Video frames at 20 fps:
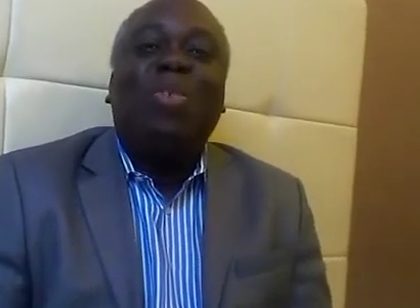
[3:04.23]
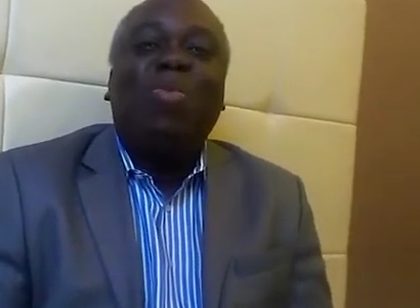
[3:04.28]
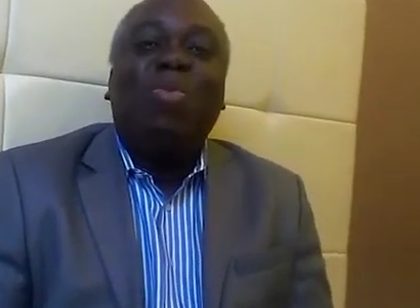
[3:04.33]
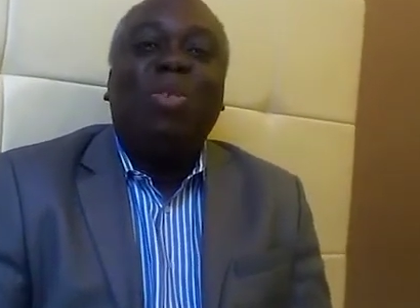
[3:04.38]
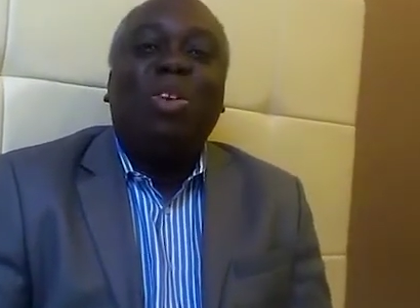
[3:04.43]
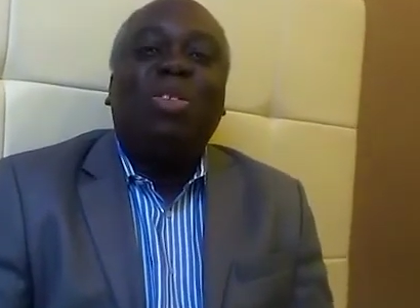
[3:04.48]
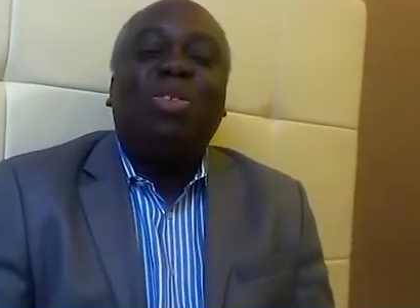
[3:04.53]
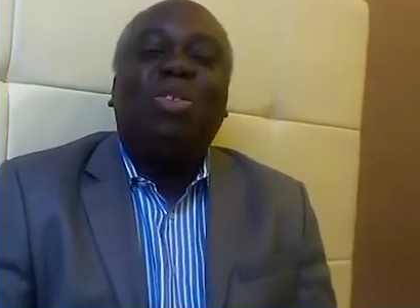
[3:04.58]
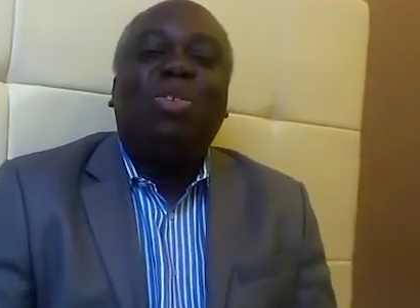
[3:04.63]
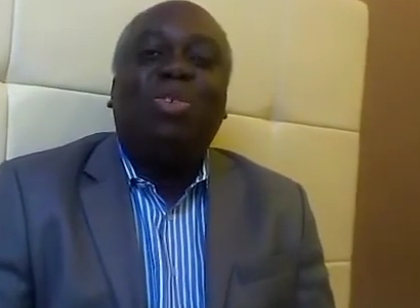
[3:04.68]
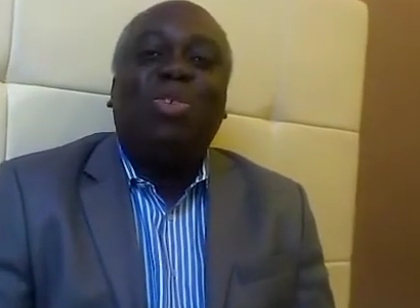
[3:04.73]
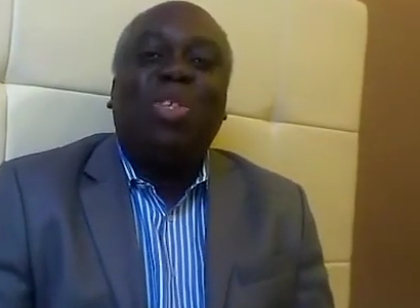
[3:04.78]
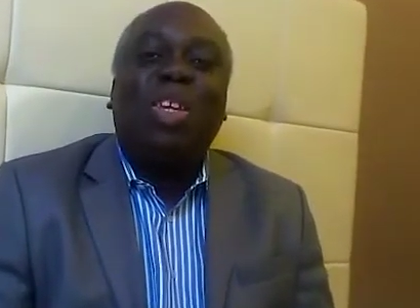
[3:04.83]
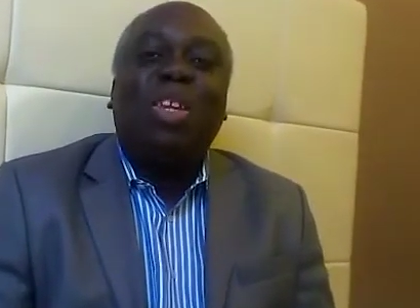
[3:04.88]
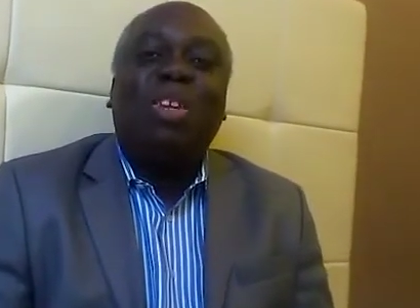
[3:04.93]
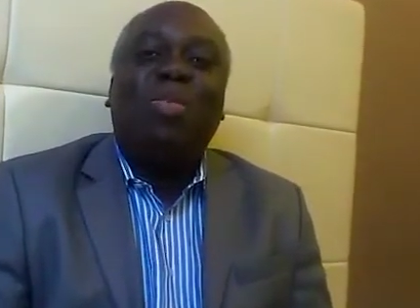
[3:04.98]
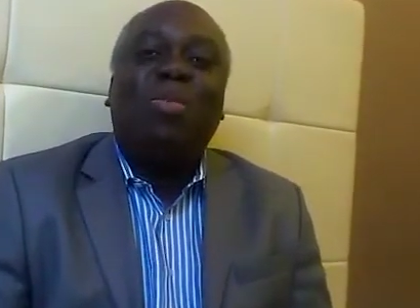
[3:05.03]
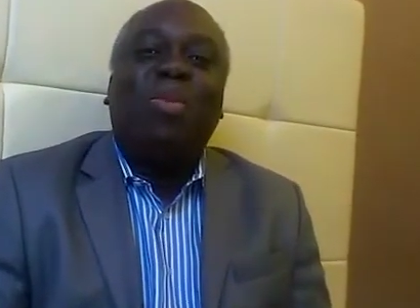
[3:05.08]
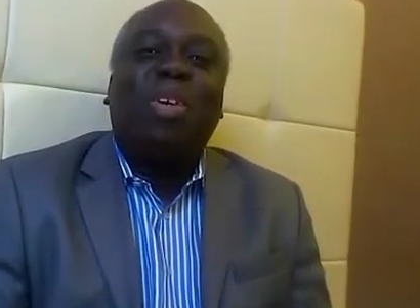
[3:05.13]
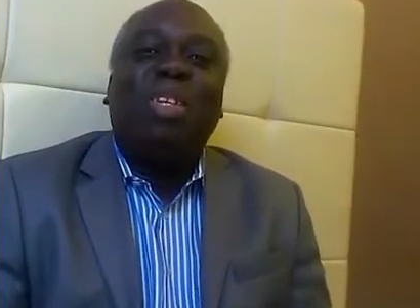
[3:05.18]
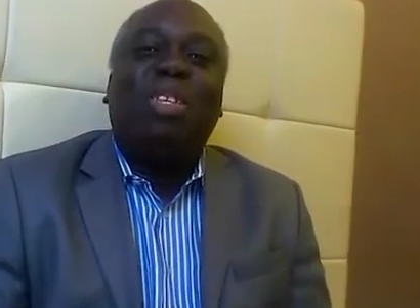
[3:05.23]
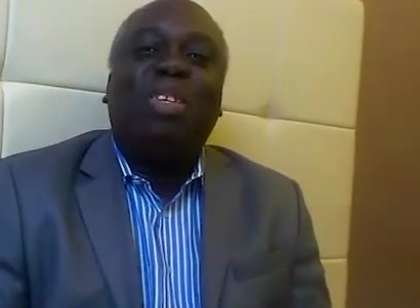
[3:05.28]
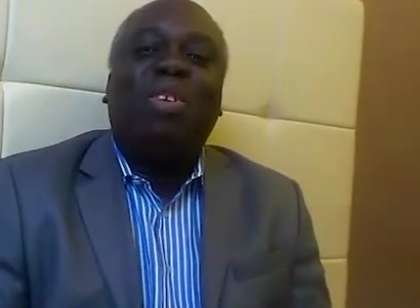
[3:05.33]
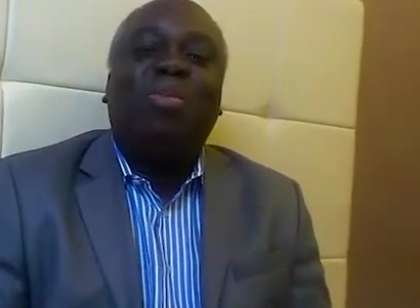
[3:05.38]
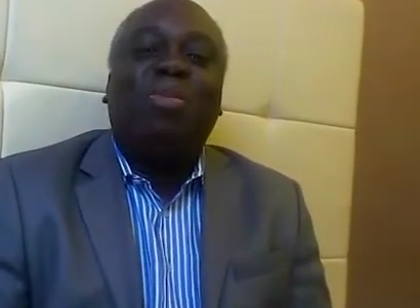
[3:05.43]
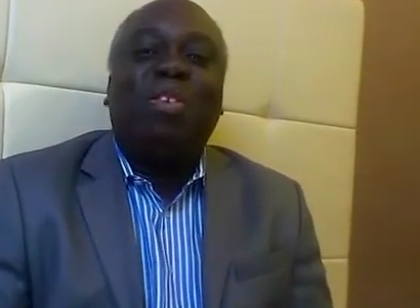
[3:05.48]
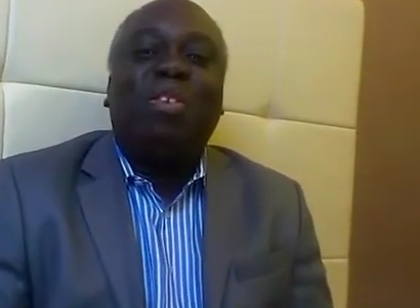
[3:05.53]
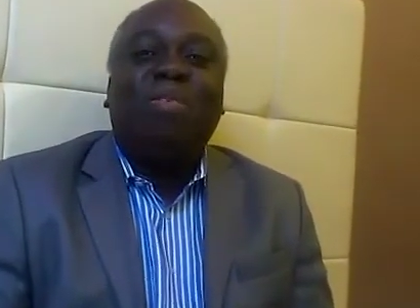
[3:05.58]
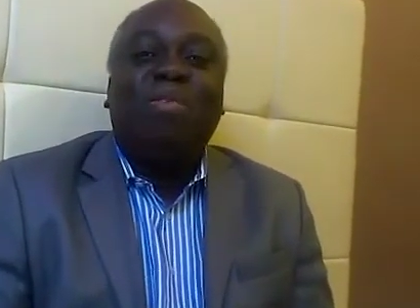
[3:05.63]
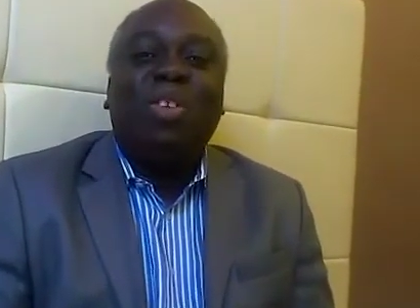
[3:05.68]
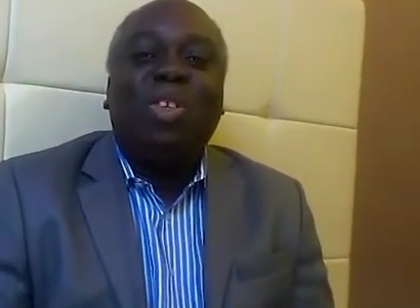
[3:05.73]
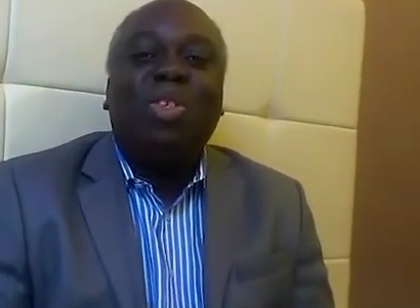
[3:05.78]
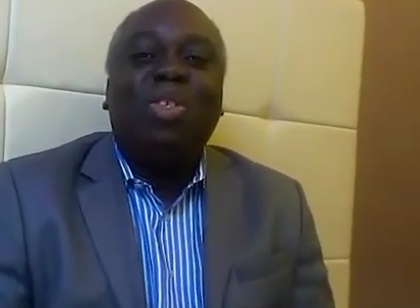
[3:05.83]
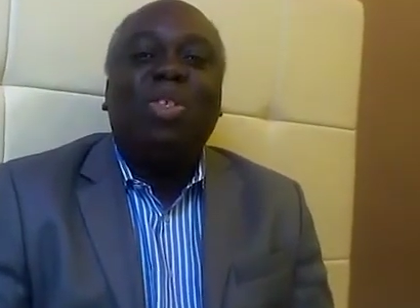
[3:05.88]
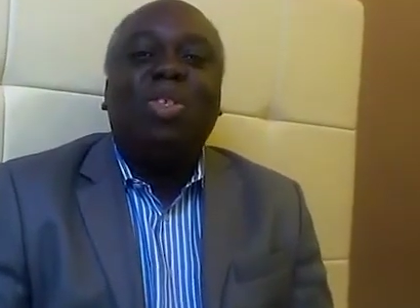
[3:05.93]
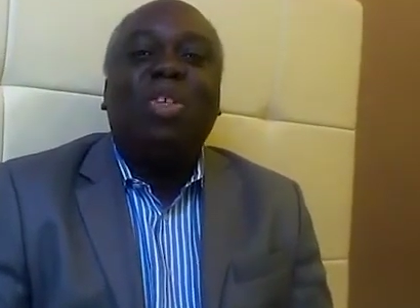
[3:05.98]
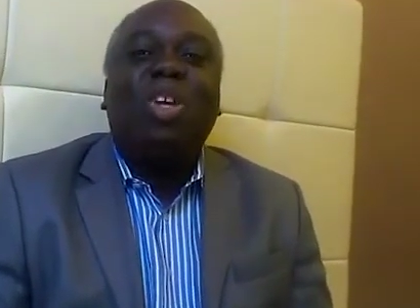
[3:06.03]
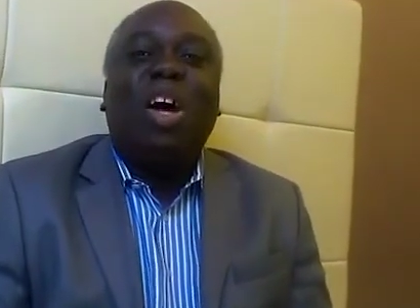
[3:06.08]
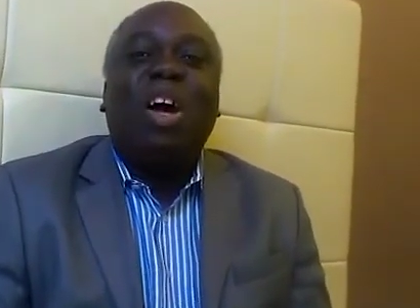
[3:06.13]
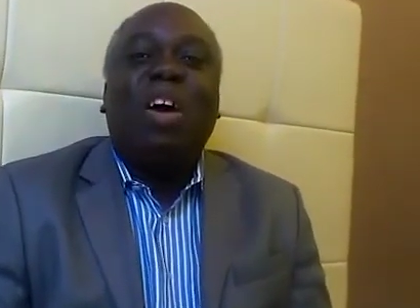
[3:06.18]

you want to generate a revision